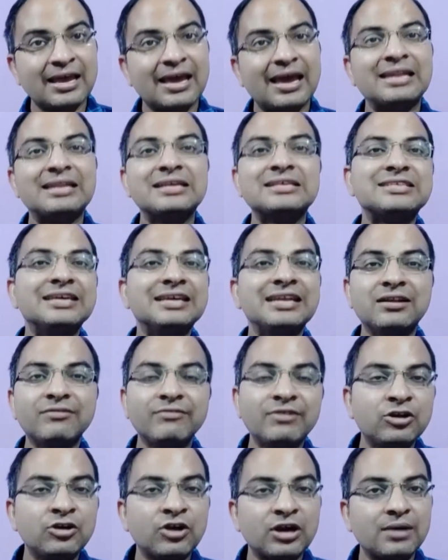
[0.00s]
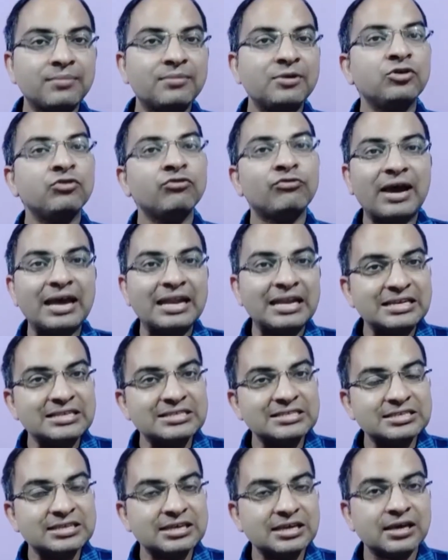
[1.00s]
and the seller will not able to file
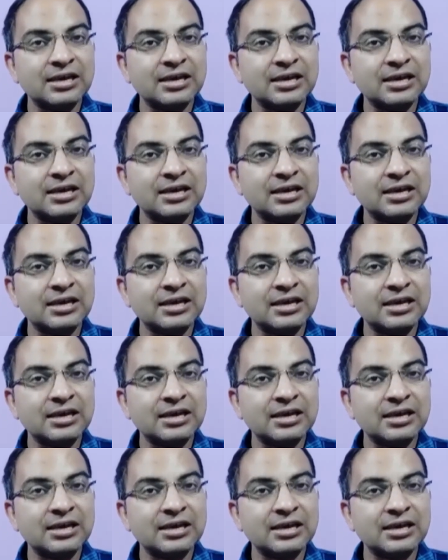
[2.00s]
his